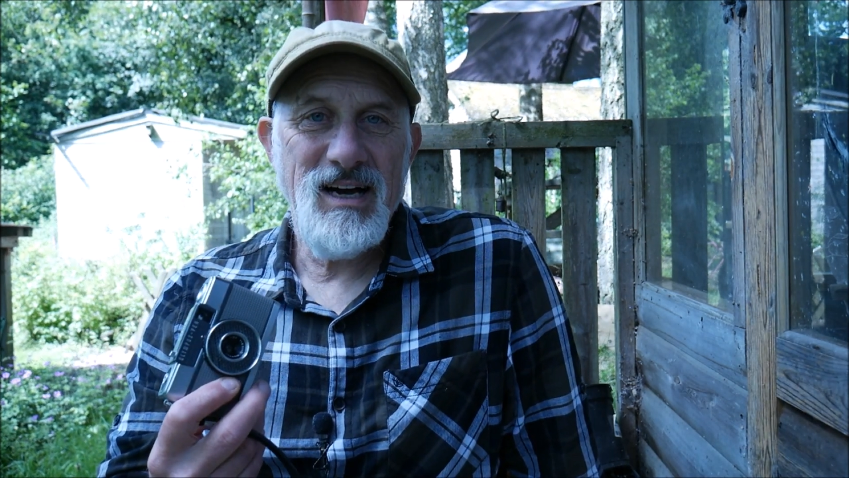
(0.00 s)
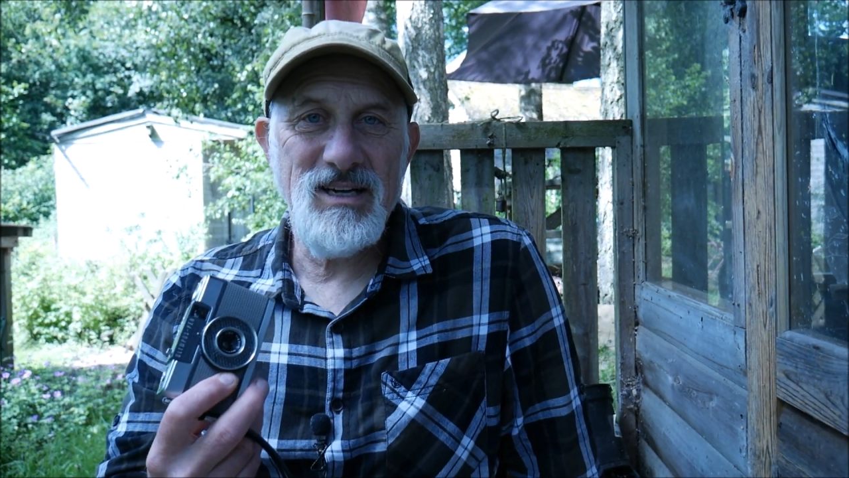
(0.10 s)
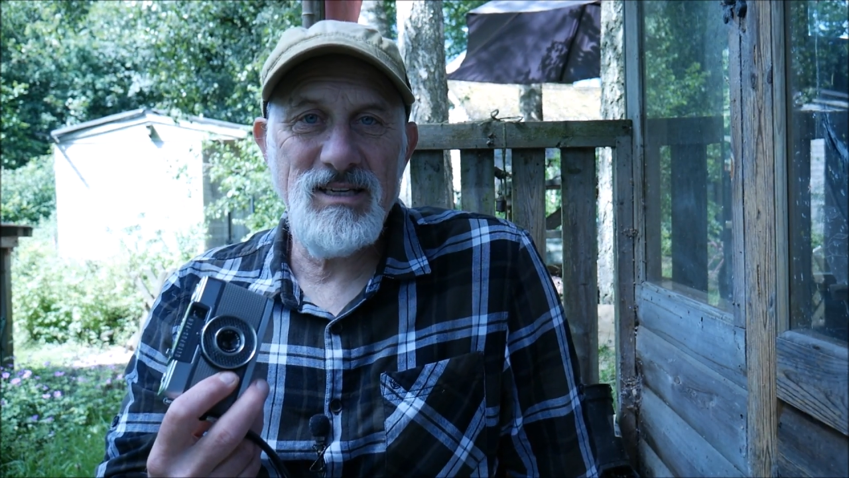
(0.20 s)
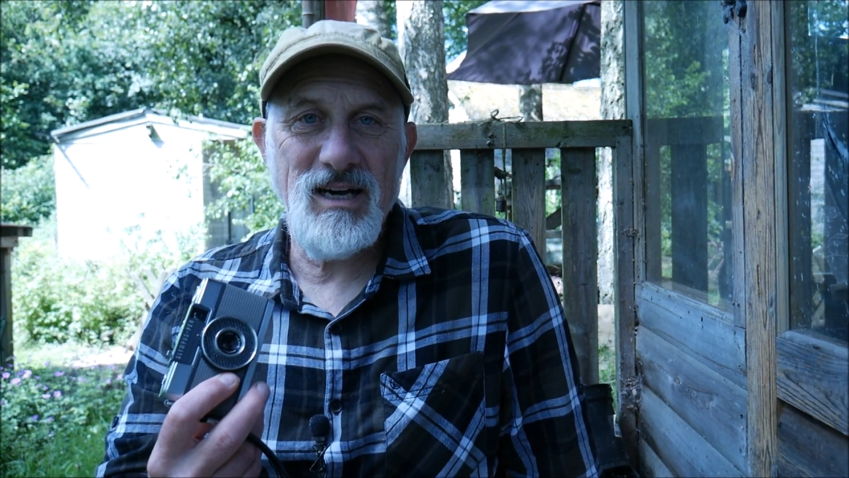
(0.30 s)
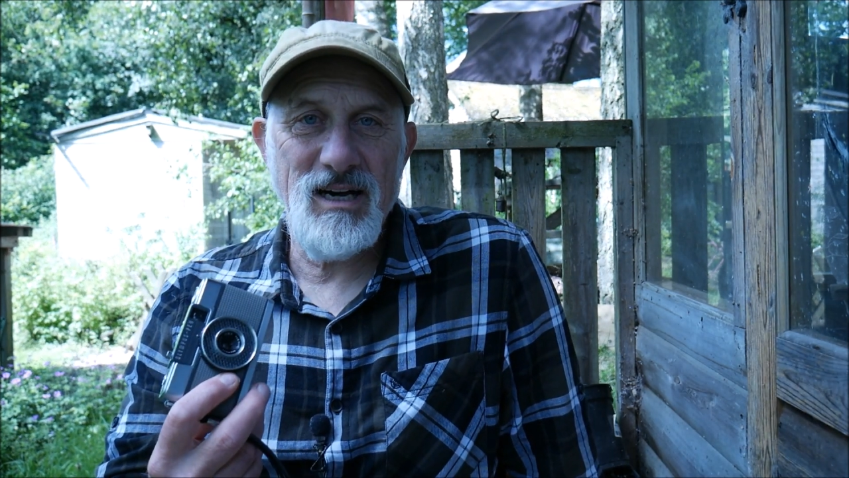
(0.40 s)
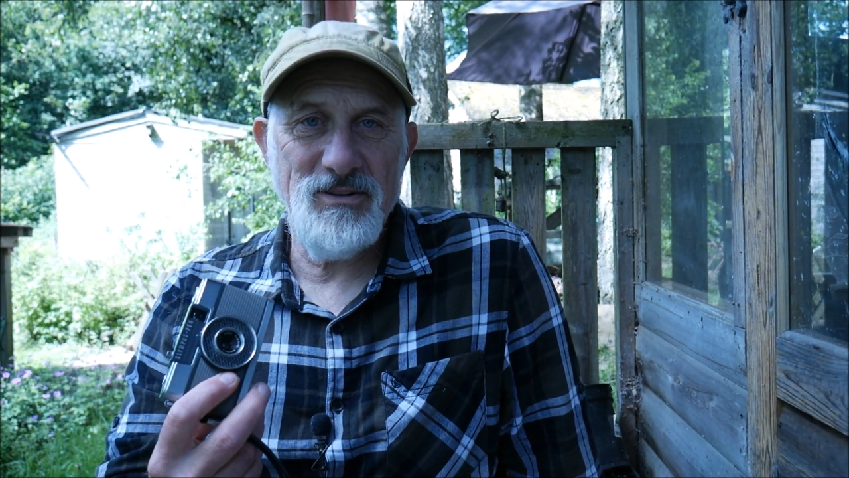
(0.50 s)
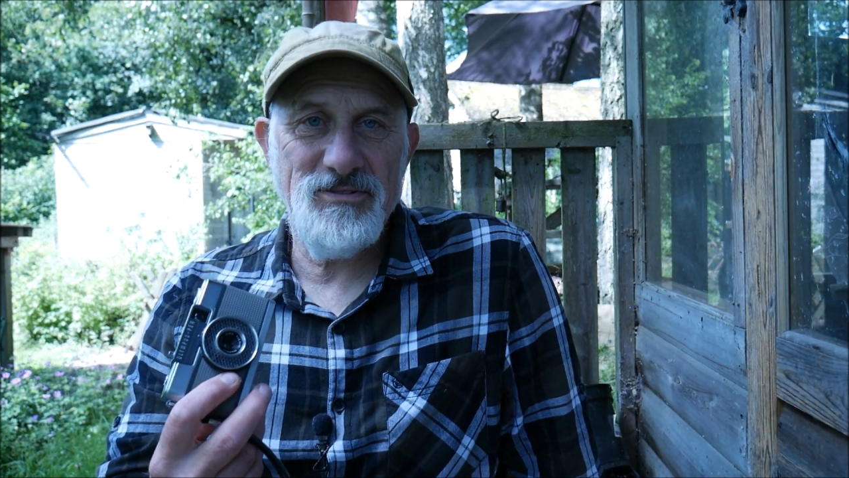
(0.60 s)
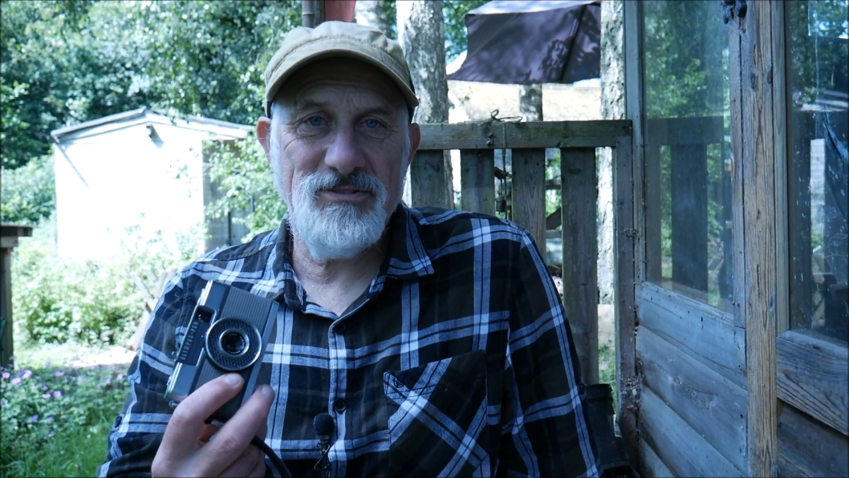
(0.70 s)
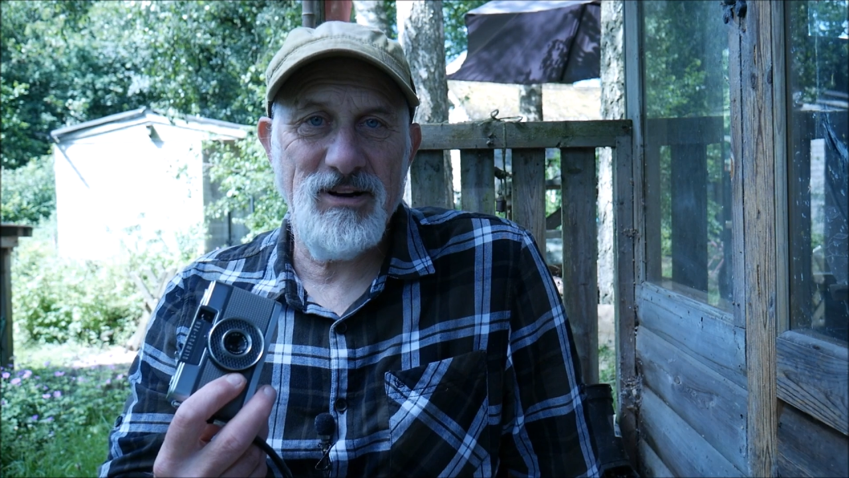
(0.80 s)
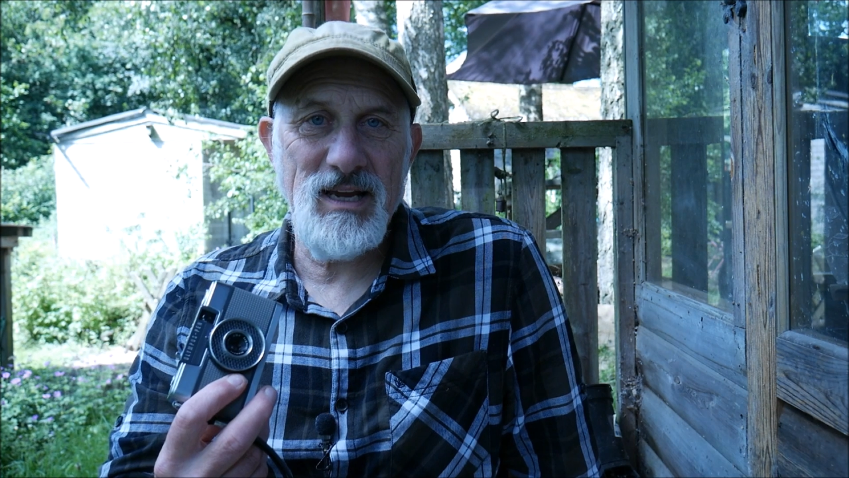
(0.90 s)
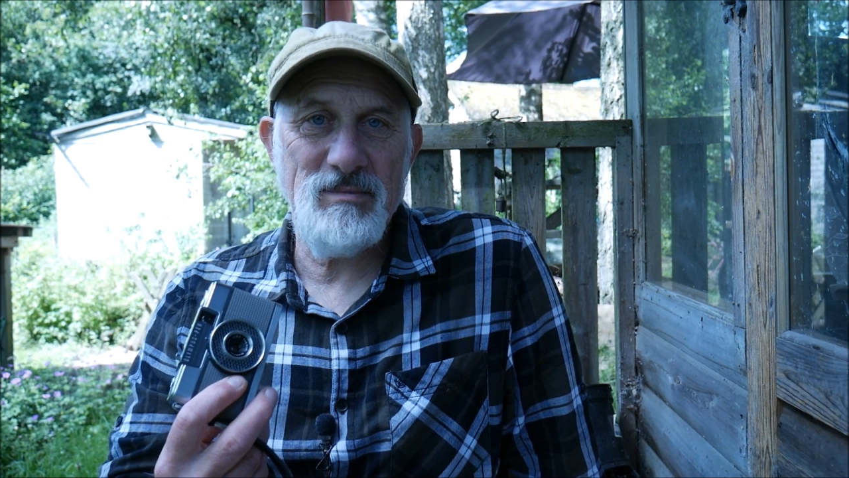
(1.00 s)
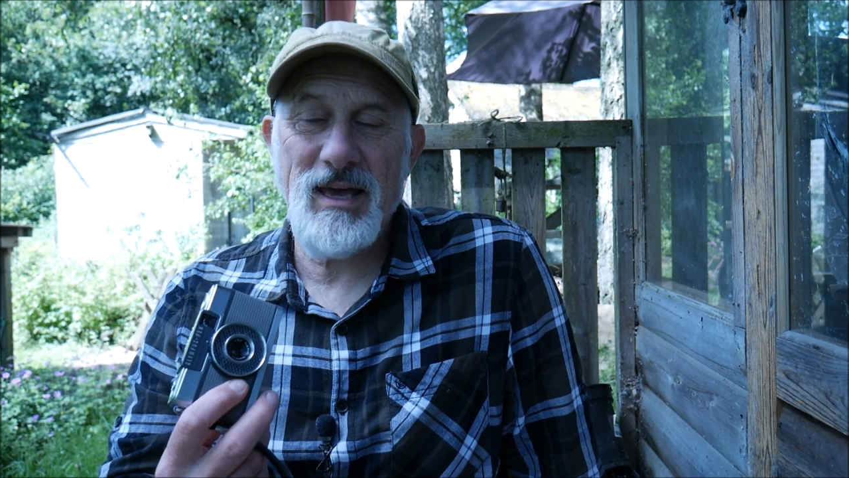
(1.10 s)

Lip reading: on a half frame